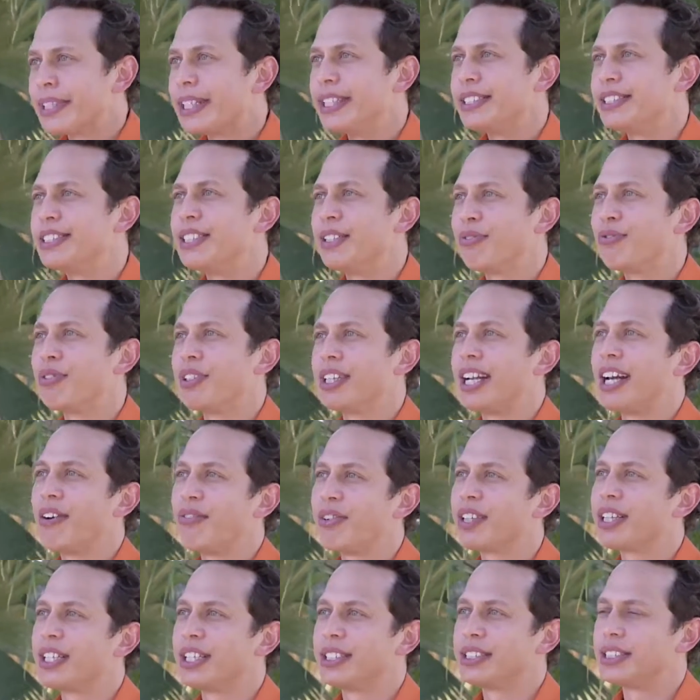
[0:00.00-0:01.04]
it's different.
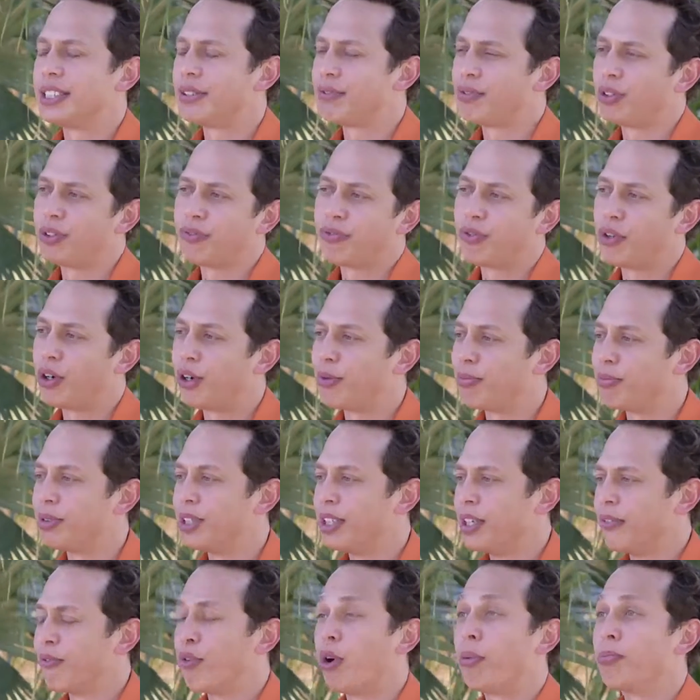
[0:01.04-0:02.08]
Everything's different from
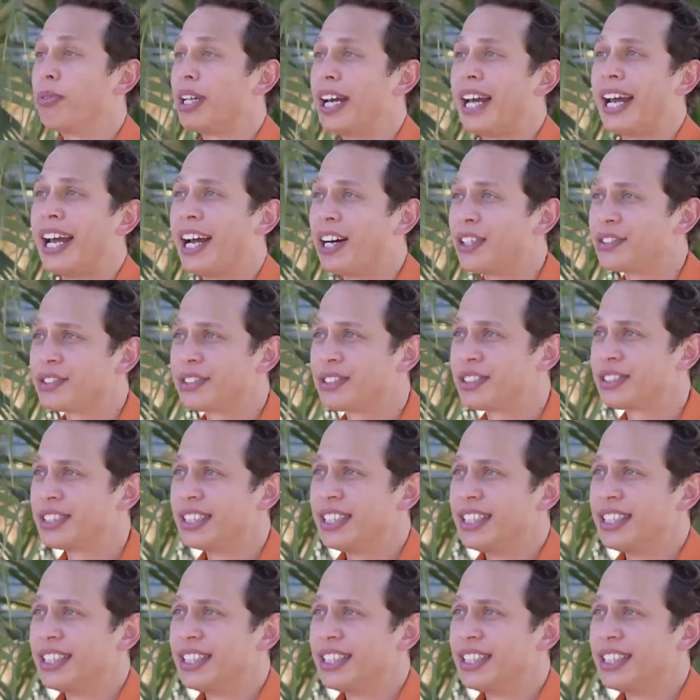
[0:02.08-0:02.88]
from the house.